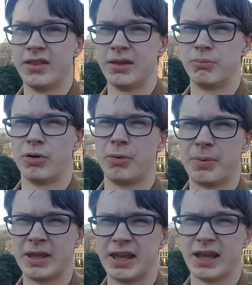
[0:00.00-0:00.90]
then
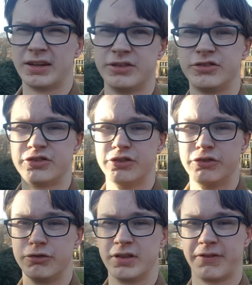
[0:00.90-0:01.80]
probably head
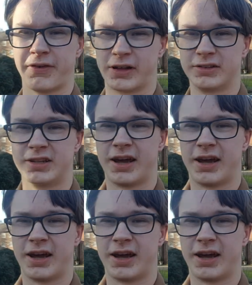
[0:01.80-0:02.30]
into the faculty